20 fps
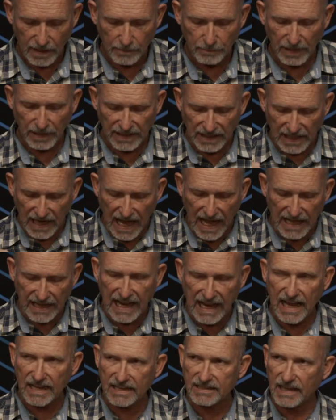But God
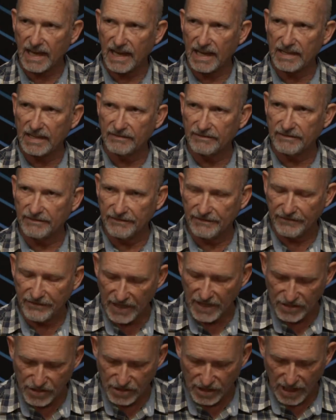has a
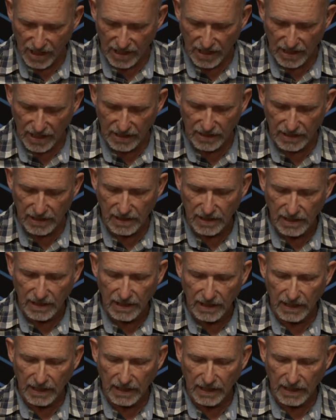vision